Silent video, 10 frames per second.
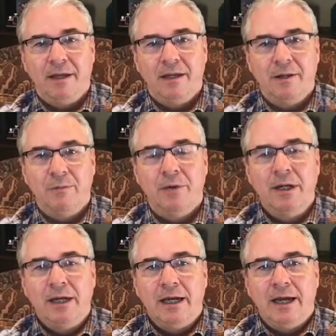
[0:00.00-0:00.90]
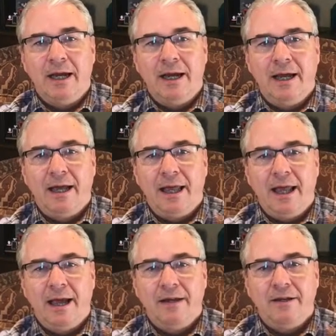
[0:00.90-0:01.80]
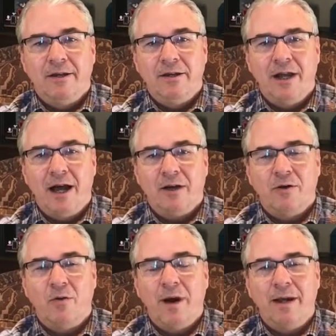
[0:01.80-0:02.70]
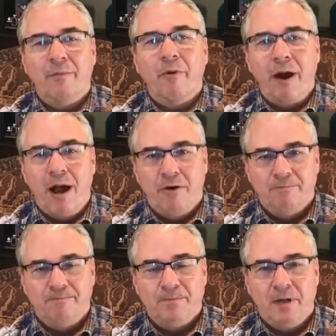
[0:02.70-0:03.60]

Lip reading: limp and not quite brown.